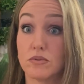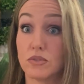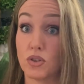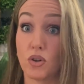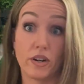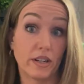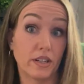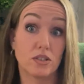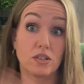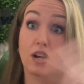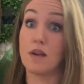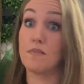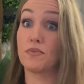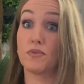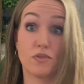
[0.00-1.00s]
starting
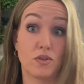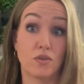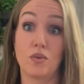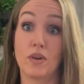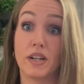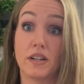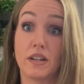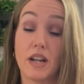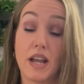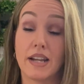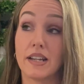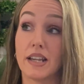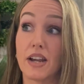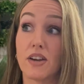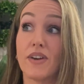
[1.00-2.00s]
to come through
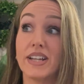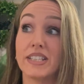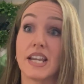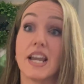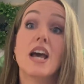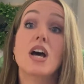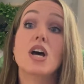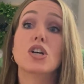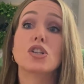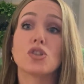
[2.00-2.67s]
and get crazy.